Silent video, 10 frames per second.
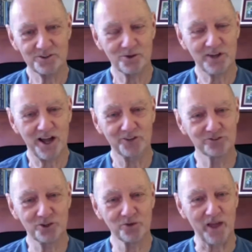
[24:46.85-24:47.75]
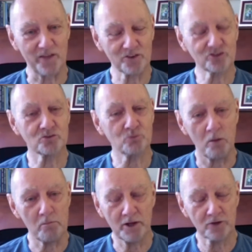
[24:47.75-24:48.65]
can't do that. This
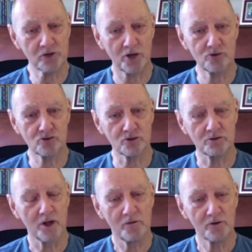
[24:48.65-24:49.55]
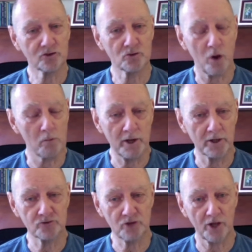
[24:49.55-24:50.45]
is what
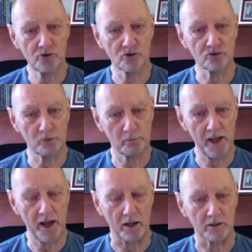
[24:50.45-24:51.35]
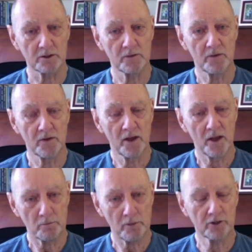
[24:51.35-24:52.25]
meditation is about.
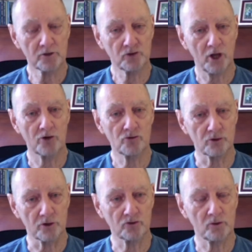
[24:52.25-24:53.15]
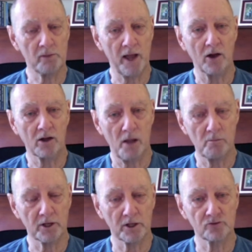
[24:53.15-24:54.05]
Meditation is about coming
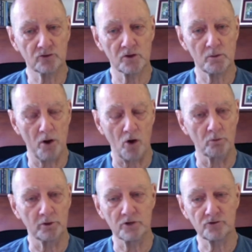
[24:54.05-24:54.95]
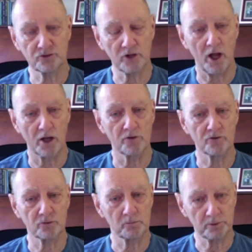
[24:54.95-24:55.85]
into the moment in silence
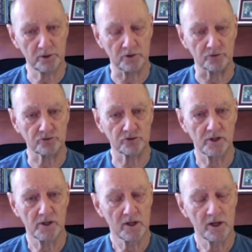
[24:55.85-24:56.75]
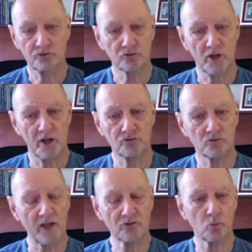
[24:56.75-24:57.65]
and peace.
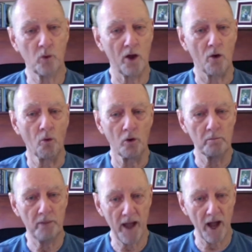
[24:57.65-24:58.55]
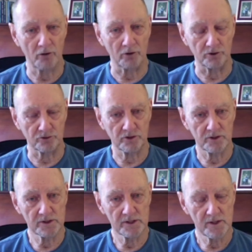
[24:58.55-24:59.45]
That's where all the power is.
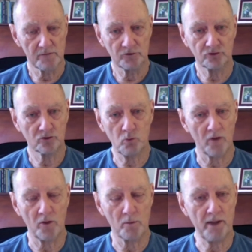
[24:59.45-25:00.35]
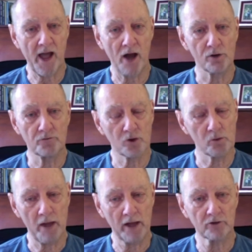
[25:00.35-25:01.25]
This is where the power of
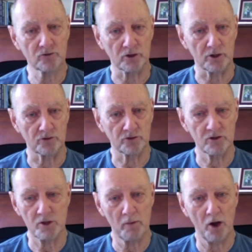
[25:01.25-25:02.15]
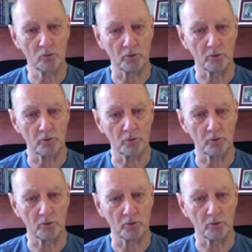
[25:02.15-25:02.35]
humanity is, in the moment.